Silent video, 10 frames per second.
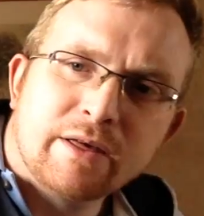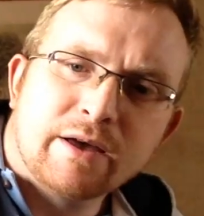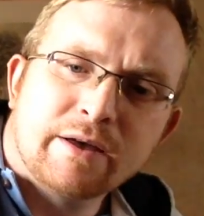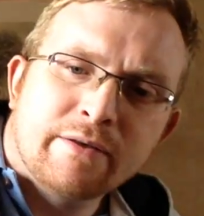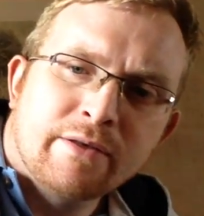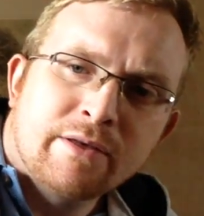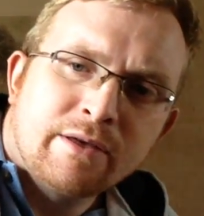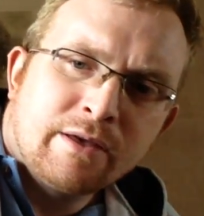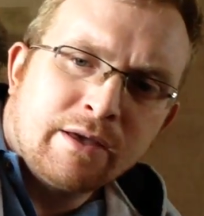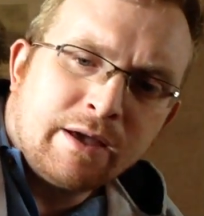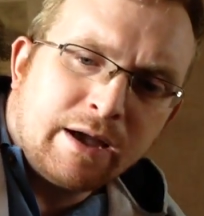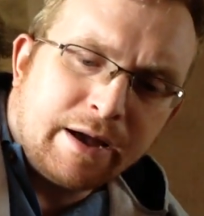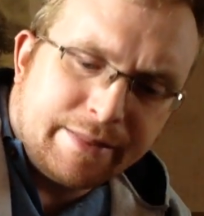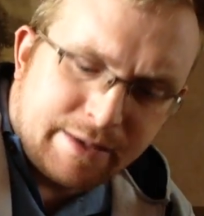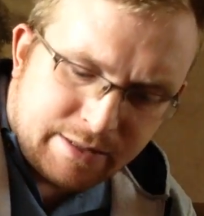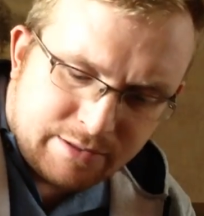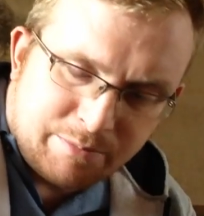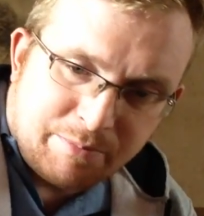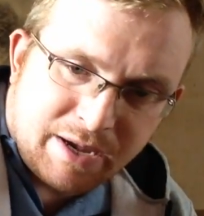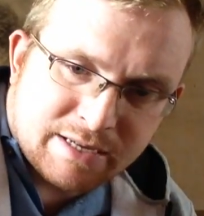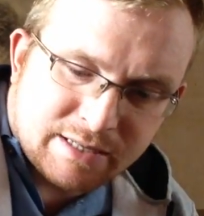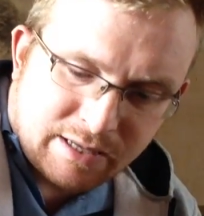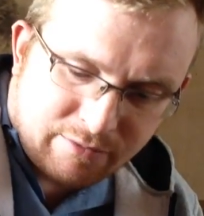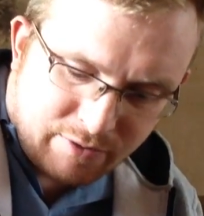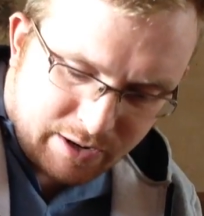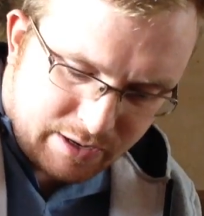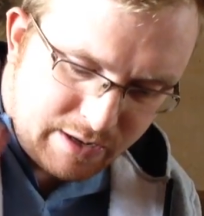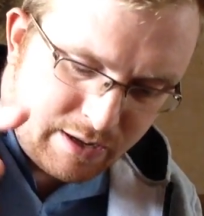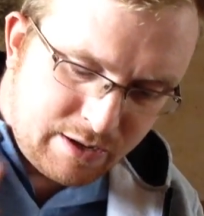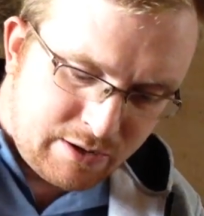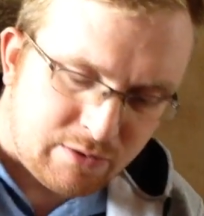there. And then the best thing really